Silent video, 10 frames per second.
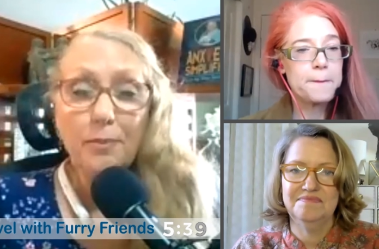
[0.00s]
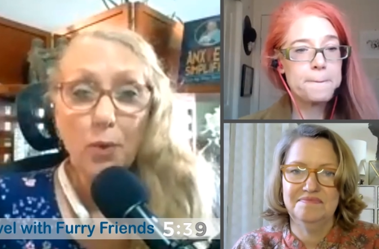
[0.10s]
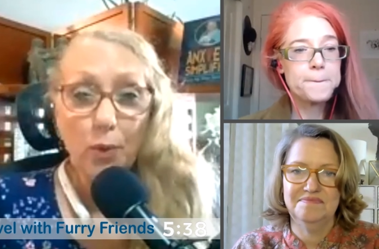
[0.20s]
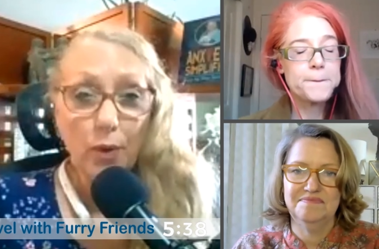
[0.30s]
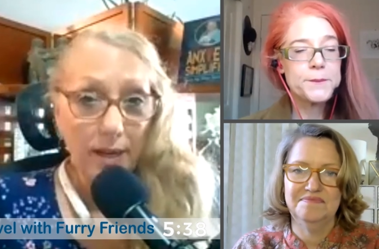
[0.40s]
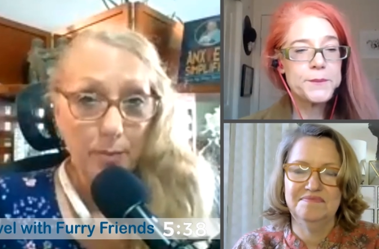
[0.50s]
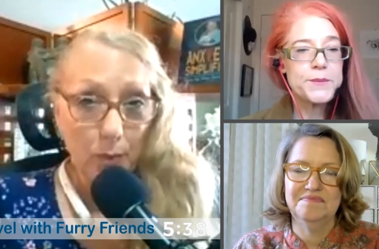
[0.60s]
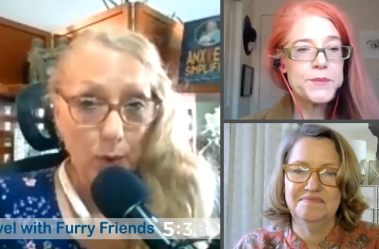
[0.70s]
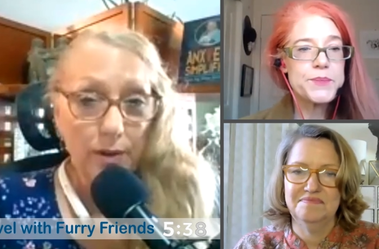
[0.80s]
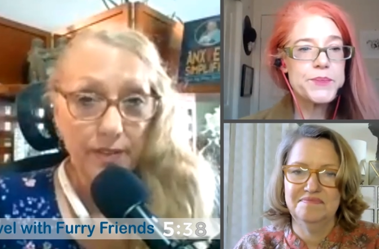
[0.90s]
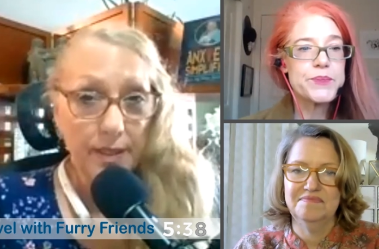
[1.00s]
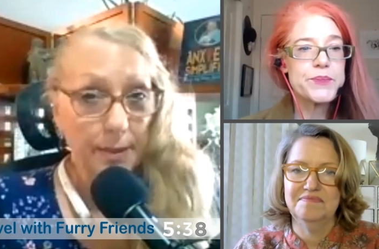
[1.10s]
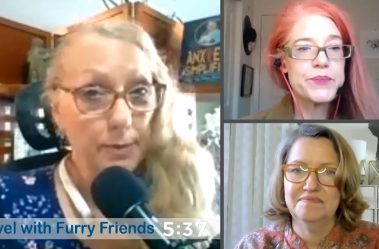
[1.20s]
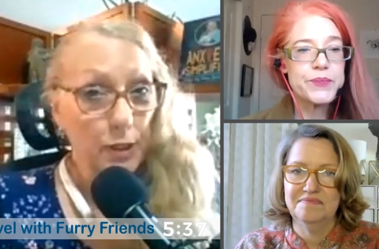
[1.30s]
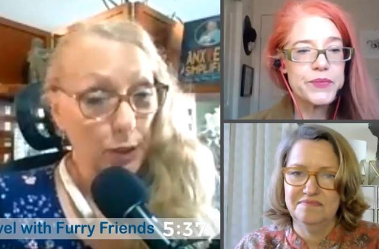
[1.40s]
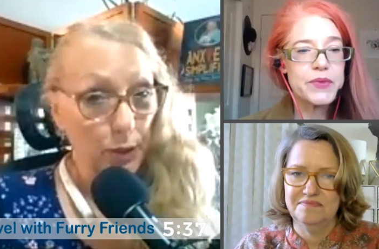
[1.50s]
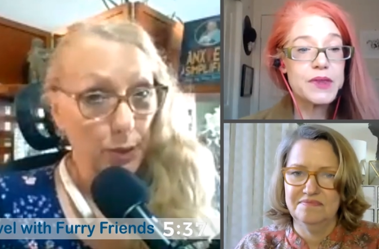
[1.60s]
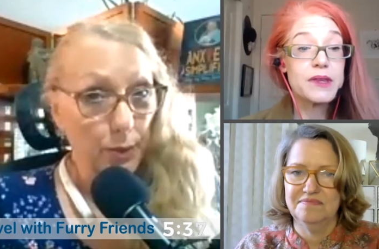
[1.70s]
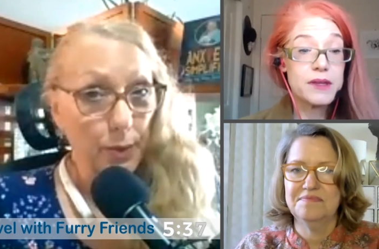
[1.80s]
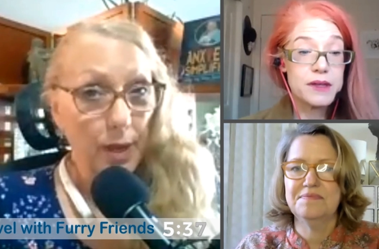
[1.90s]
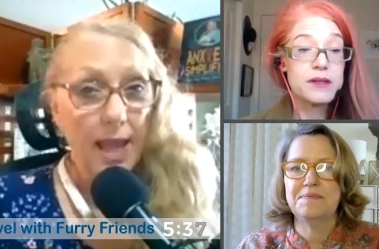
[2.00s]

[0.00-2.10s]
Speaker 1: more and more of them do.